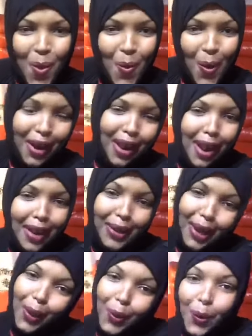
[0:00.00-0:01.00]
waka
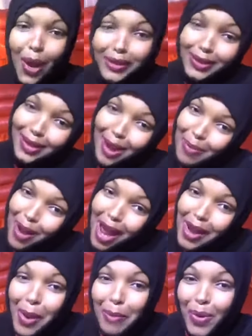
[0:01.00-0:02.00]
aniga cadowga Arsenal ba
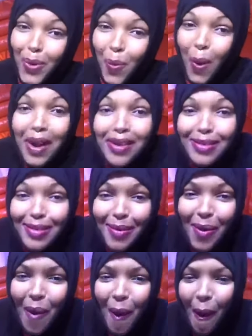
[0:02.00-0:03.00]
ah number
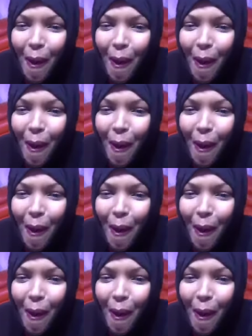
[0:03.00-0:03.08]
1